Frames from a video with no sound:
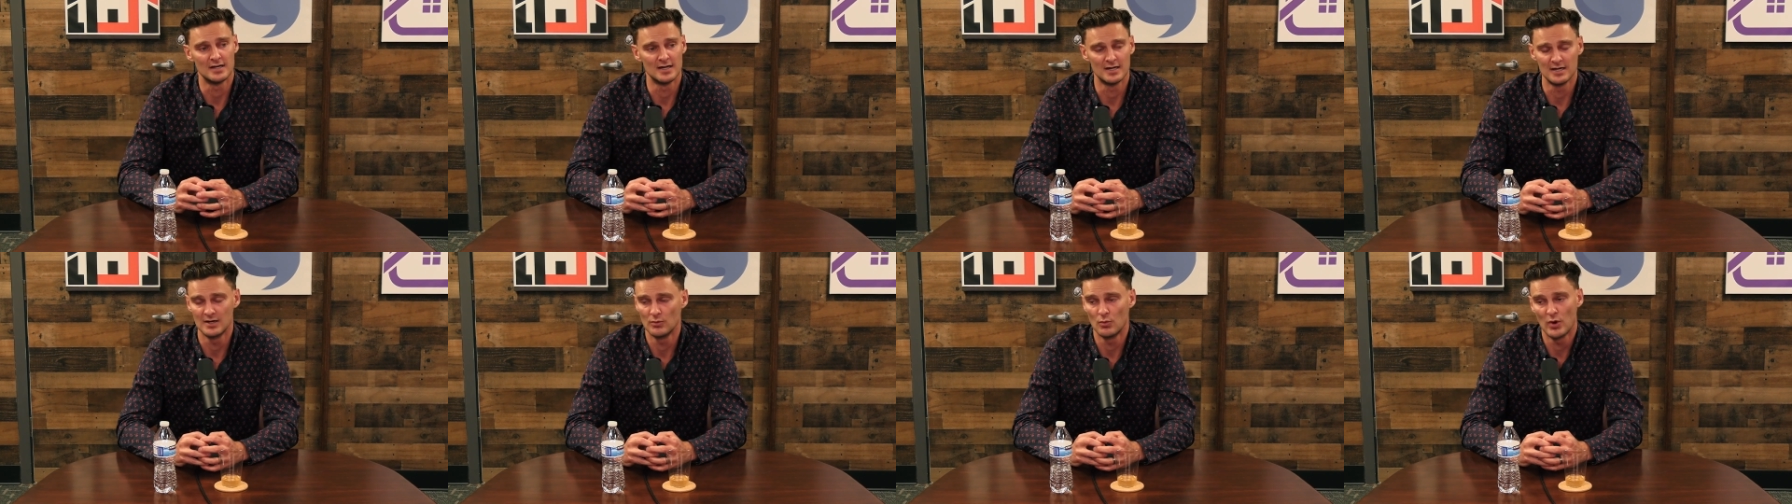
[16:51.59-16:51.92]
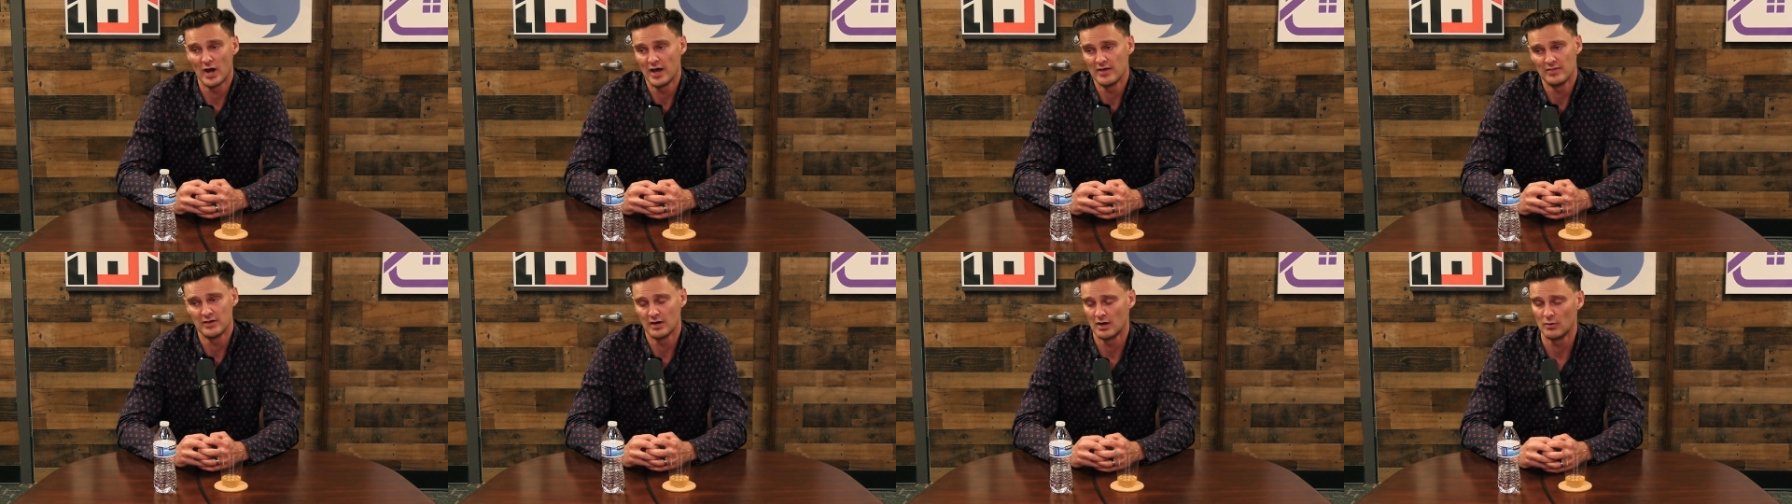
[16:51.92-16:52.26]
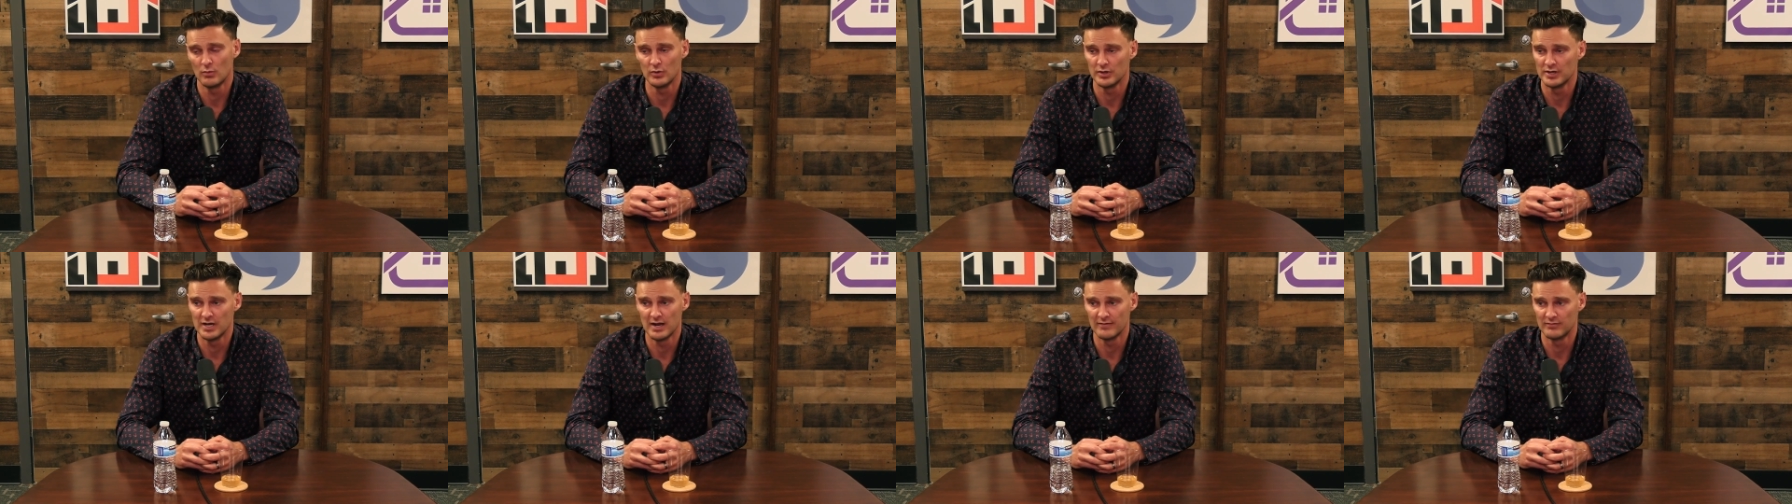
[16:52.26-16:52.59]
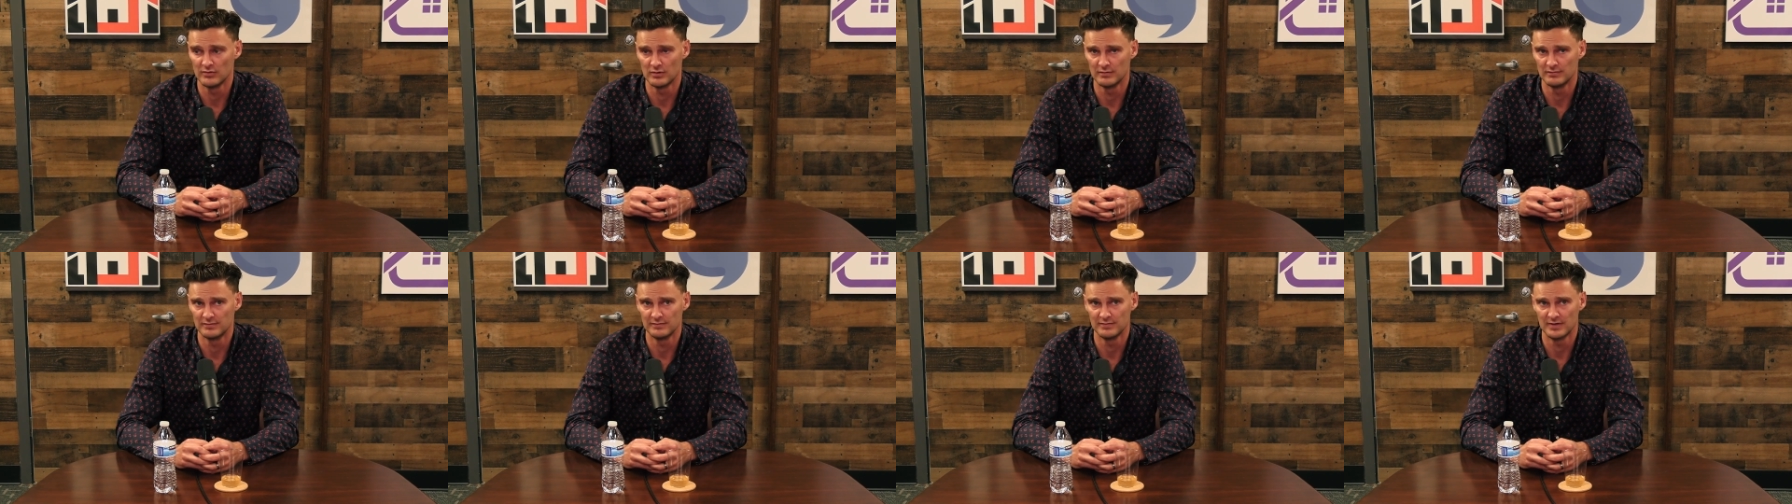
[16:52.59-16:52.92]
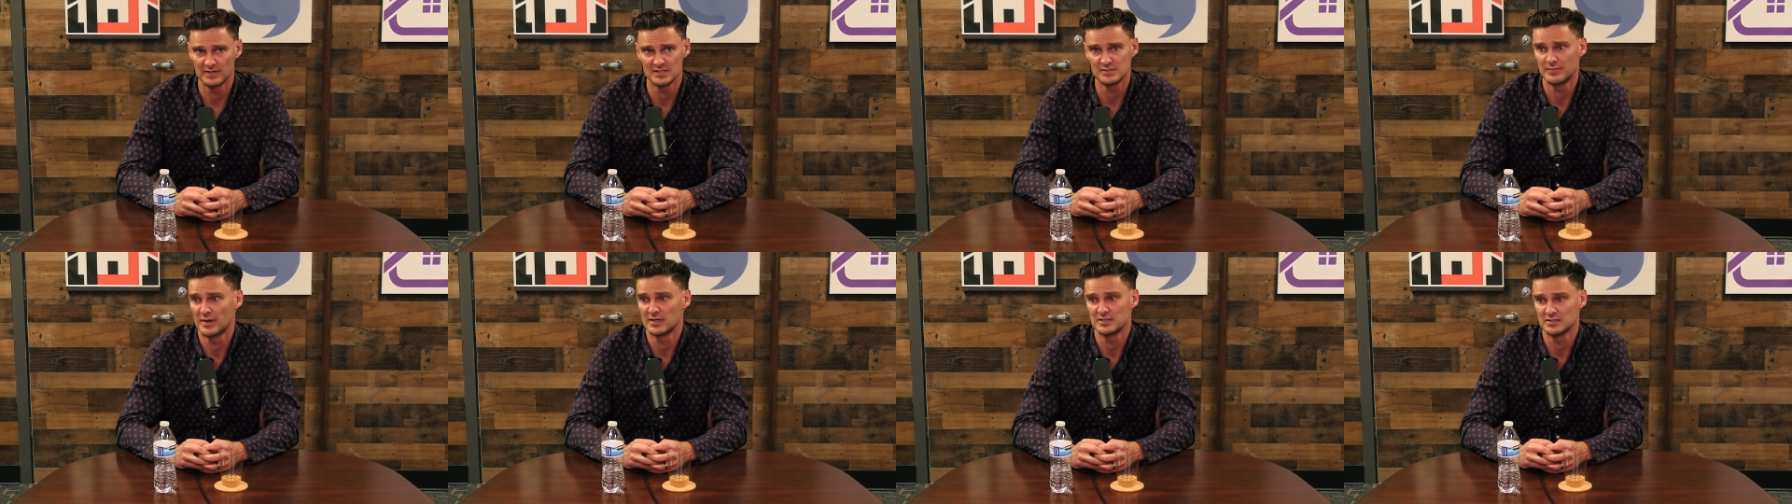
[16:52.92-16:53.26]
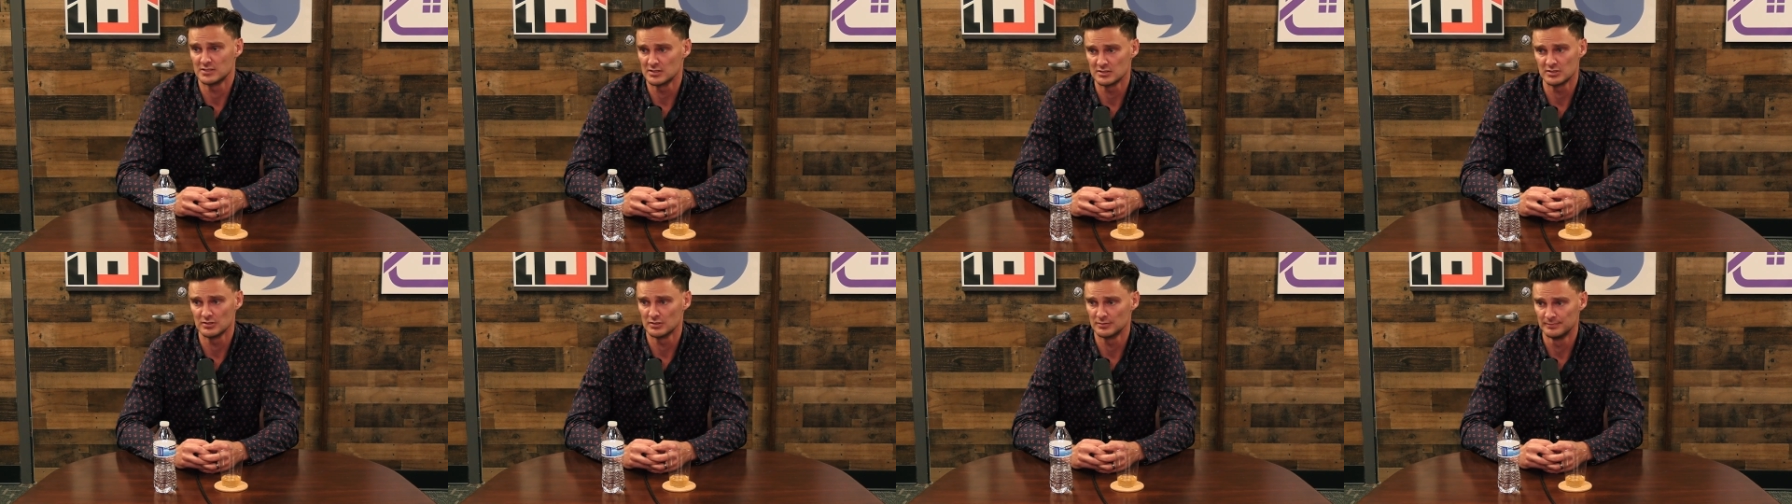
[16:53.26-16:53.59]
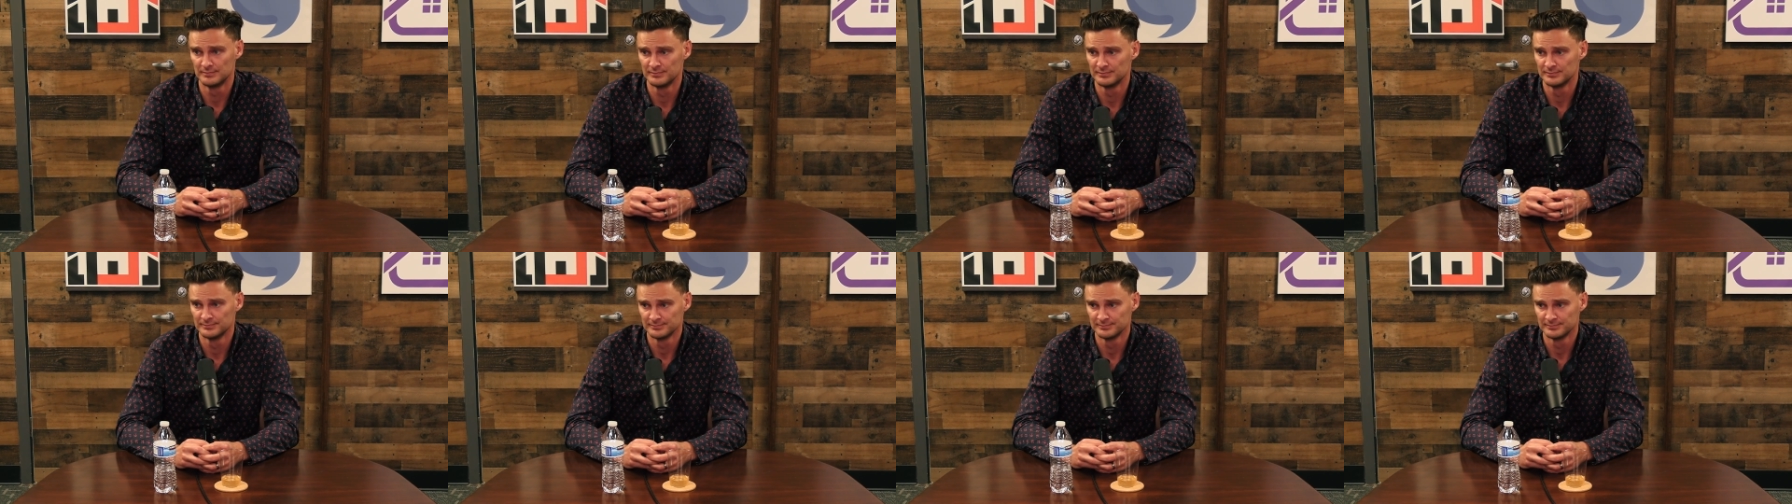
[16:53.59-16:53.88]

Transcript: in a way that I would never have expected it to.